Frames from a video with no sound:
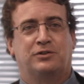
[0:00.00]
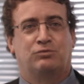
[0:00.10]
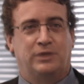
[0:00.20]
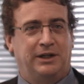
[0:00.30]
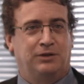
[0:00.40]

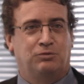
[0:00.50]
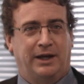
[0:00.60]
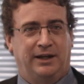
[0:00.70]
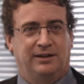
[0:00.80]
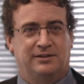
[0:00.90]
of reading,
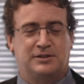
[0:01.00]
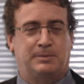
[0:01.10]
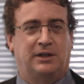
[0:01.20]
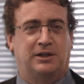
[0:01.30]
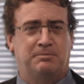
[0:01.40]
writing, and
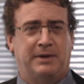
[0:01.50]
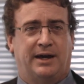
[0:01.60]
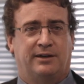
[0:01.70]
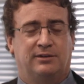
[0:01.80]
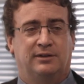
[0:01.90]
spelling and
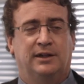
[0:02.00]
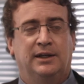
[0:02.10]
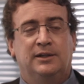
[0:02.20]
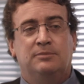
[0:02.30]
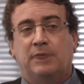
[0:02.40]
math, and
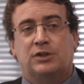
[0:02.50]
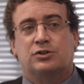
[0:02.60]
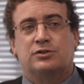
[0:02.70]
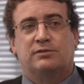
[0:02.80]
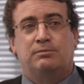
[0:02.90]

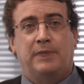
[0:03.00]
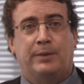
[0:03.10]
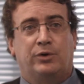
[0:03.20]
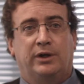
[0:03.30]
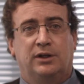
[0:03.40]
measures of
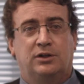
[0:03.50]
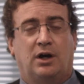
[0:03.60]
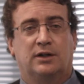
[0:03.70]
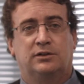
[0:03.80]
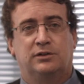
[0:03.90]
memory and
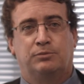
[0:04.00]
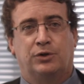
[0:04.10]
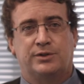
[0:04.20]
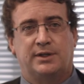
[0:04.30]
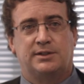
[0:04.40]
cognitive
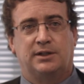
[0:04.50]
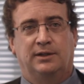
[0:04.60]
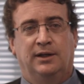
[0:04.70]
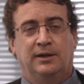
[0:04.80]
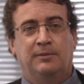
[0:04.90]

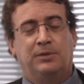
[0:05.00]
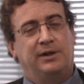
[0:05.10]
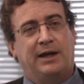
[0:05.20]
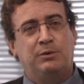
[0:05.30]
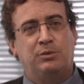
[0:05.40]
processing, but
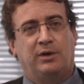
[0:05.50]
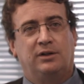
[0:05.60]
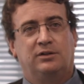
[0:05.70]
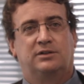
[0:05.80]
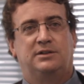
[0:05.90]
now we want
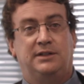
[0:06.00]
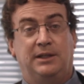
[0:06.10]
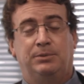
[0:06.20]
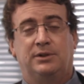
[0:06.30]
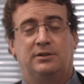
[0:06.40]
to look
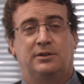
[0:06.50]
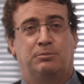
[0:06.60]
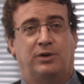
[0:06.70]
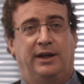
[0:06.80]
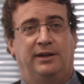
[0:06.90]
deep into the
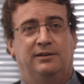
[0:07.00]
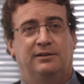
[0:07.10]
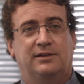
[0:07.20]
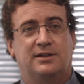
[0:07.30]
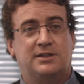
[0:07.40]
brain
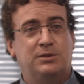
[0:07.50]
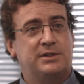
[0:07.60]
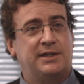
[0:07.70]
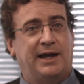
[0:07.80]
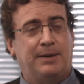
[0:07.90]
and see
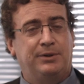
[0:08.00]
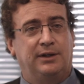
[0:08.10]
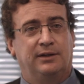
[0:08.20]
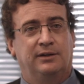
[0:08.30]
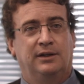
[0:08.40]
what's
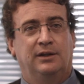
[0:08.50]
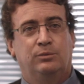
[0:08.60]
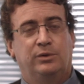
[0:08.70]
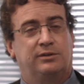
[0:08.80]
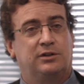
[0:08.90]
happening
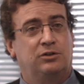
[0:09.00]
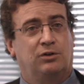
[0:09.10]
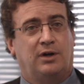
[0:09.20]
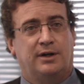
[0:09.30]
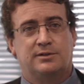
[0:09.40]
with the
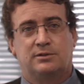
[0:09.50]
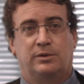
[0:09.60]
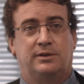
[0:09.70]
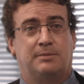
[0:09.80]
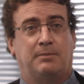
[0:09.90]
neurons,
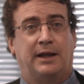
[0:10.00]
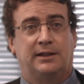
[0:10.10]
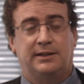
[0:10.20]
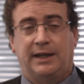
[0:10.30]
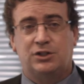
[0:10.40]
with the
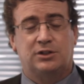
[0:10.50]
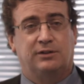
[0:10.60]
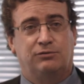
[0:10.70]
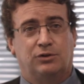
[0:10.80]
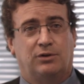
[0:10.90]

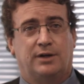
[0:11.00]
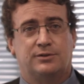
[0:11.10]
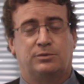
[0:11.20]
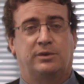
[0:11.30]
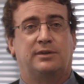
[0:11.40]
myelination of
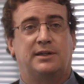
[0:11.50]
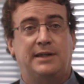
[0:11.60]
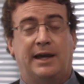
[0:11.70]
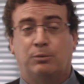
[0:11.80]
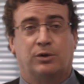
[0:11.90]
neurons, with the
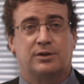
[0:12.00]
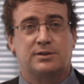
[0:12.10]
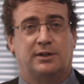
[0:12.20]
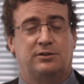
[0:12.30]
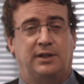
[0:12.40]

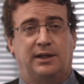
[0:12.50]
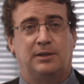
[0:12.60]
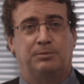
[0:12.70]
networks that are taking